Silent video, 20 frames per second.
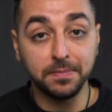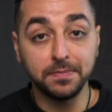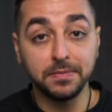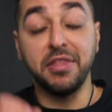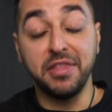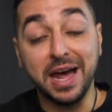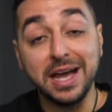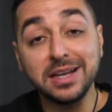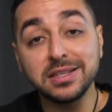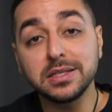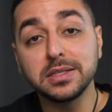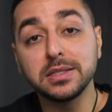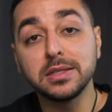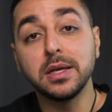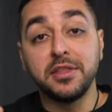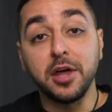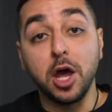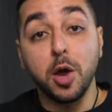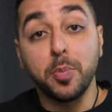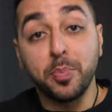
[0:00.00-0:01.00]
Thus,
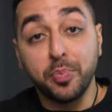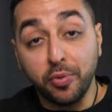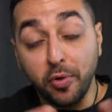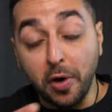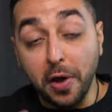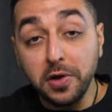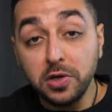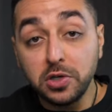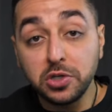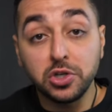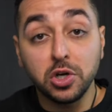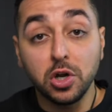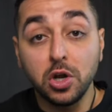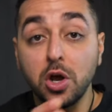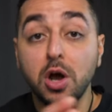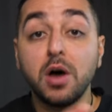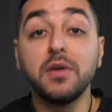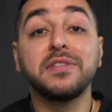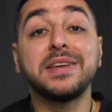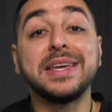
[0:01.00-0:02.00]
the approach
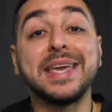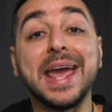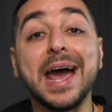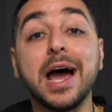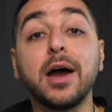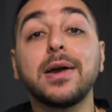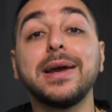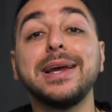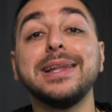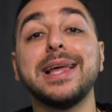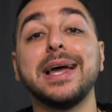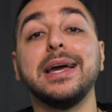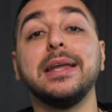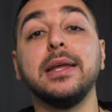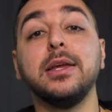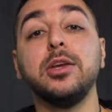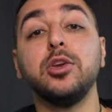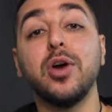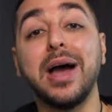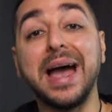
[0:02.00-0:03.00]
of
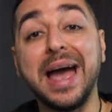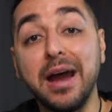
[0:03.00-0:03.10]
calculating your